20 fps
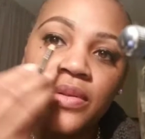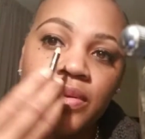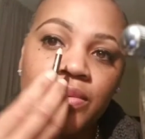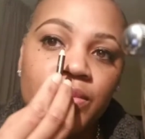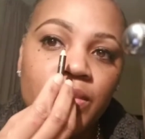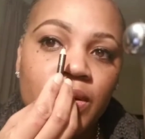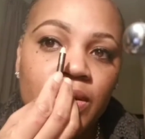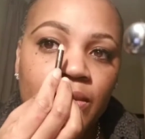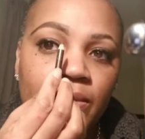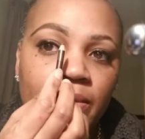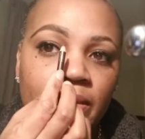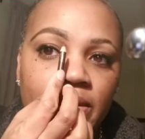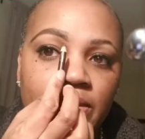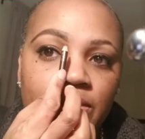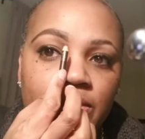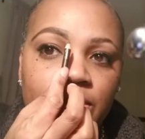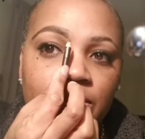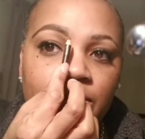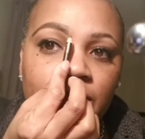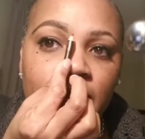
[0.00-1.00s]
And then we're gonna
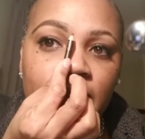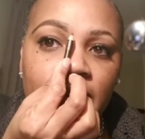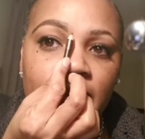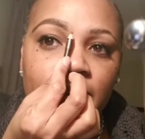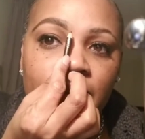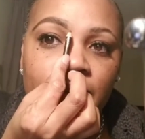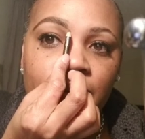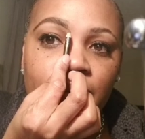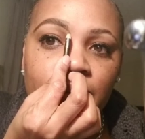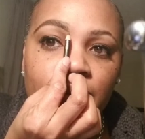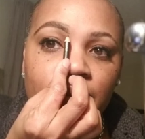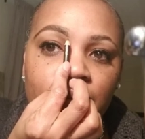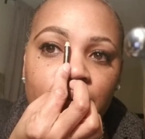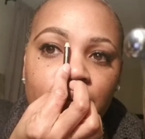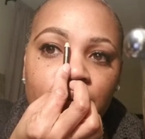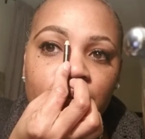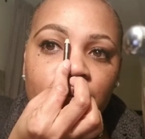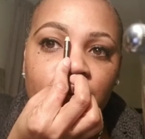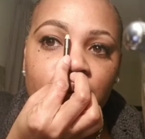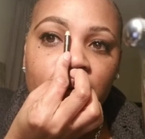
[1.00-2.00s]
make sure we're not
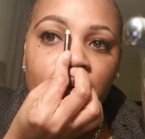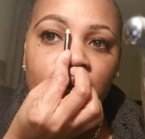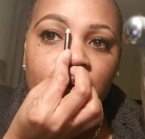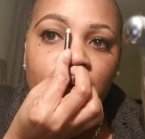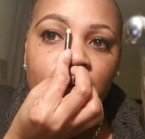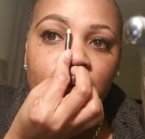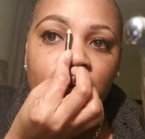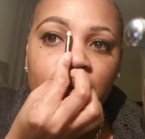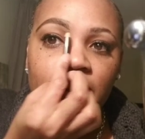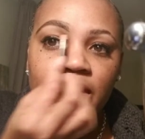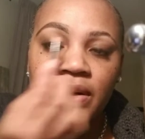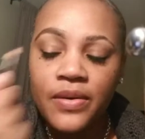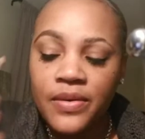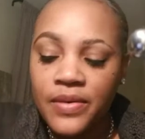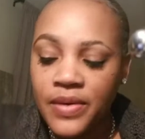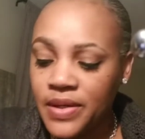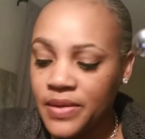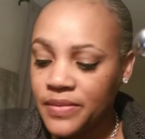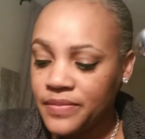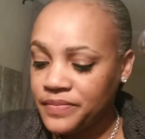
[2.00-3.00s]
going too far.
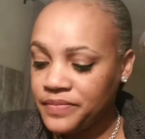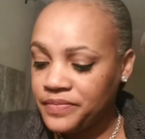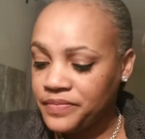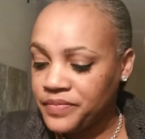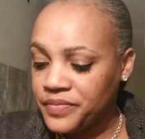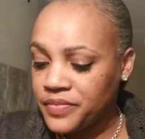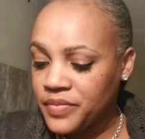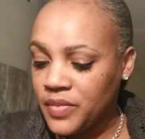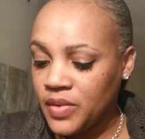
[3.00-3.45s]
All right.